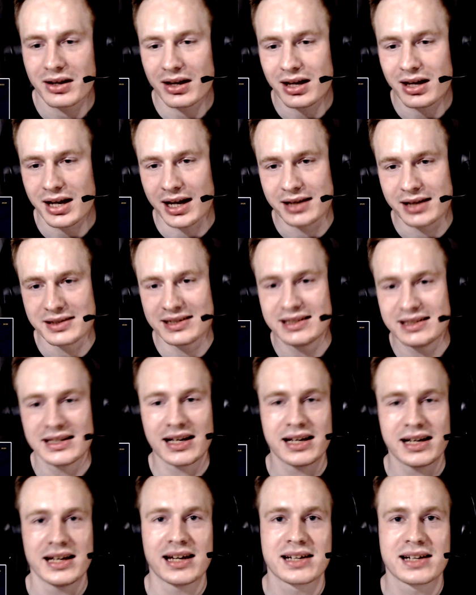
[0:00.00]
and
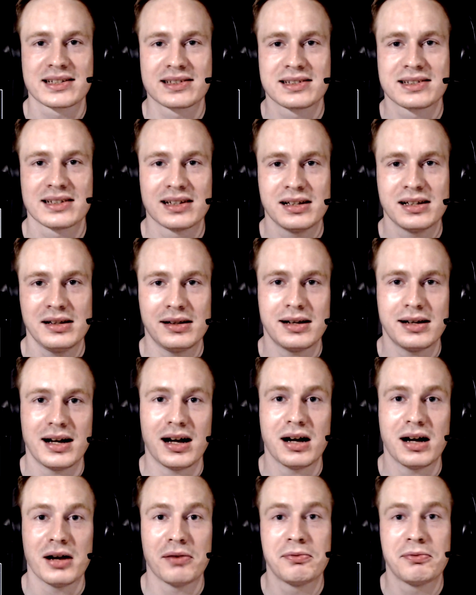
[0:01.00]
TRX
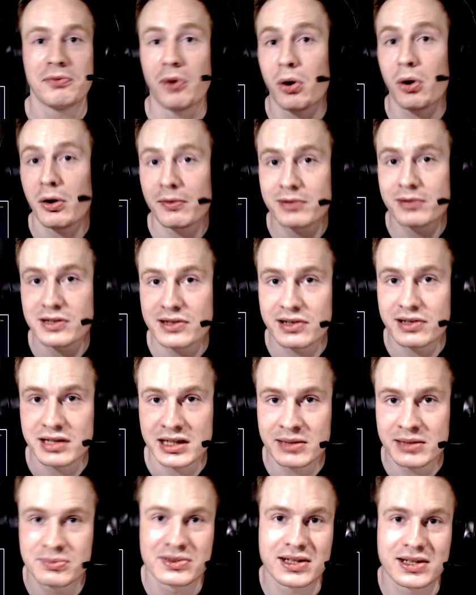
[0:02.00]
are four of the
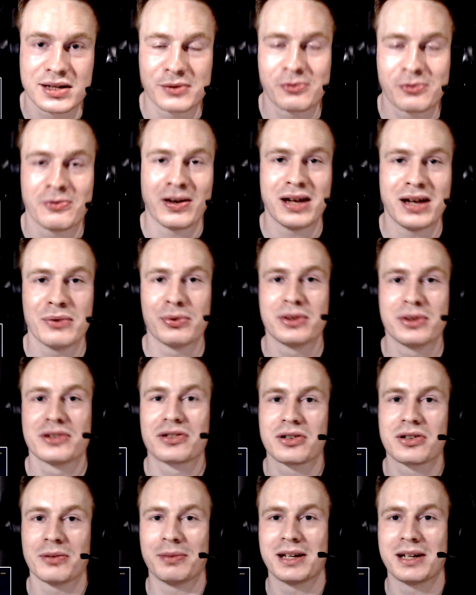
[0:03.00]
teams that are favorites
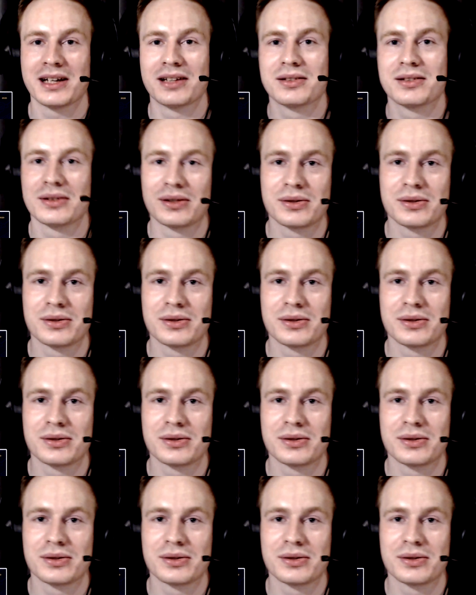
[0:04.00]
coming into the